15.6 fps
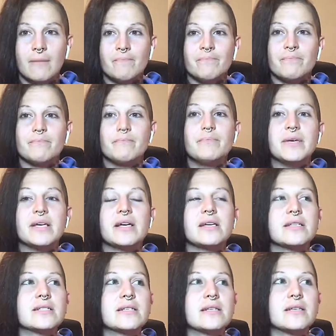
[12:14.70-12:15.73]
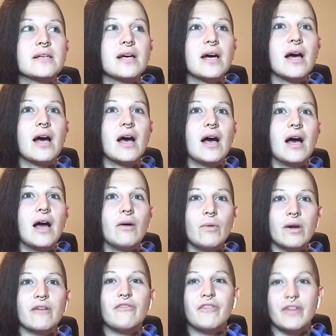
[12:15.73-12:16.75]
because I want
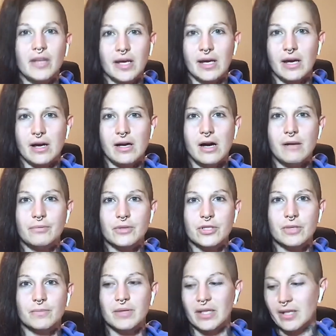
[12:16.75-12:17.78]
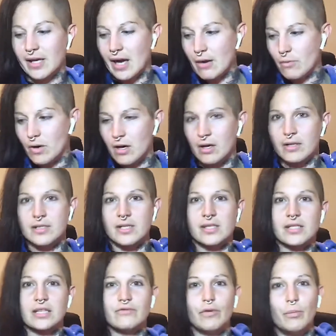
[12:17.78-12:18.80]
to feel like I accomplished something. Like I want
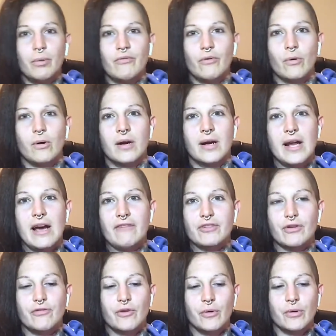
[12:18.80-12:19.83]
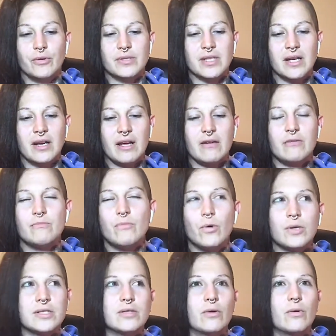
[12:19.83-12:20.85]
successful before and after photos. And I
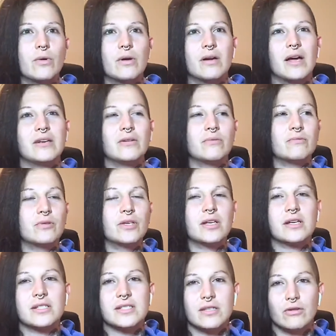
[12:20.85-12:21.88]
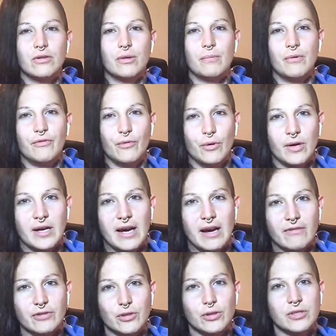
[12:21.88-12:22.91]
don't really consider them before and
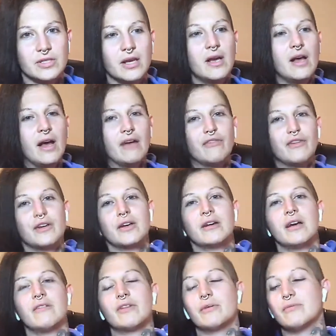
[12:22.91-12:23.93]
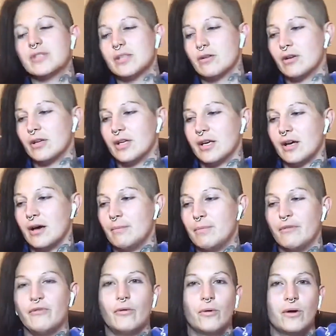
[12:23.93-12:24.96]
afters. I feel like I consider it like a
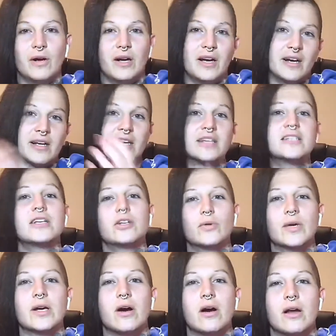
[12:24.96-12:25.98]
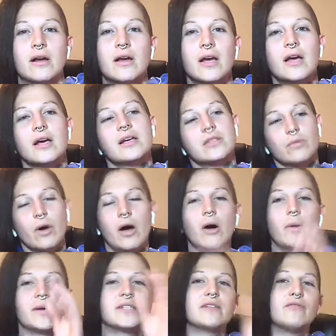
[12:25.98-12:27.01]
before and a continuing on, because we're
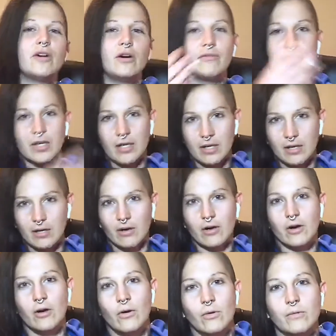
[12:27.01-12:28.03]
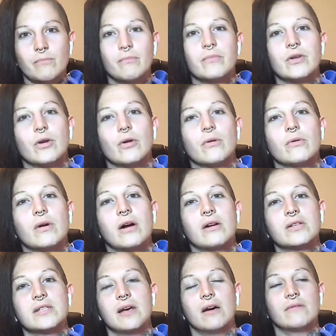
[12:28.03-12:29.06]
always evolving in our own,
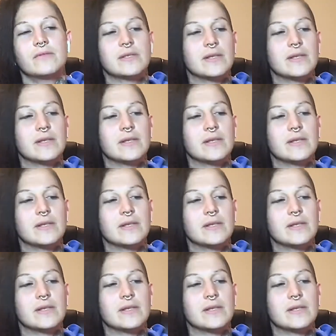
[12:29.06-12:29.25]
ourselves.